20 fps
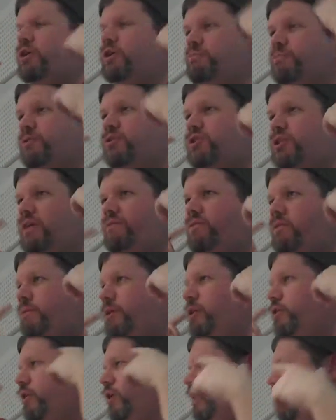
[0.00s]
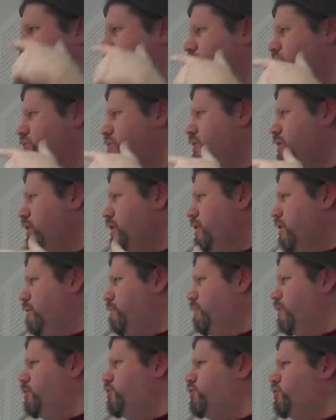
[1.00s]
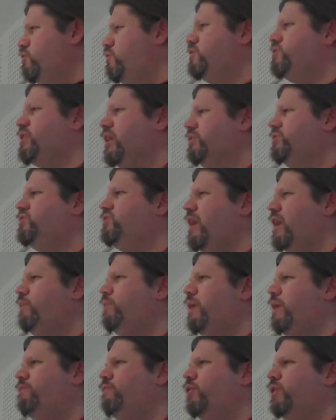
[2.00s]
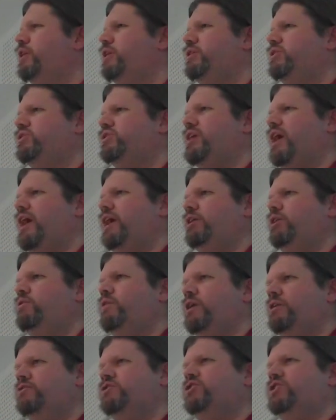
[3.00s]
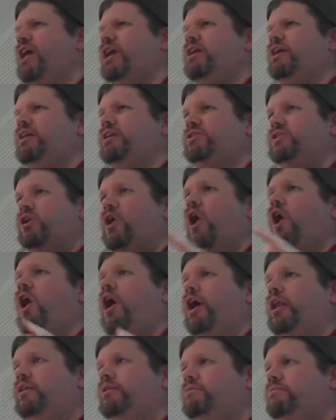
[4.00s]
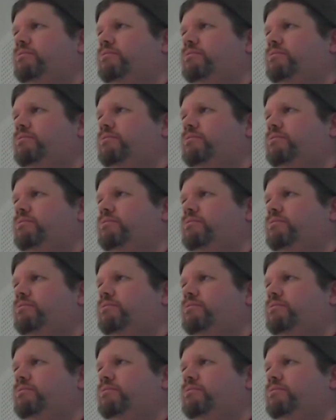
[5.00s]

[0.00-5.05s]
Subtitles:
you can perceive them in your ears. But as soon as I say what I've wanted to say and you understand it, it's gone.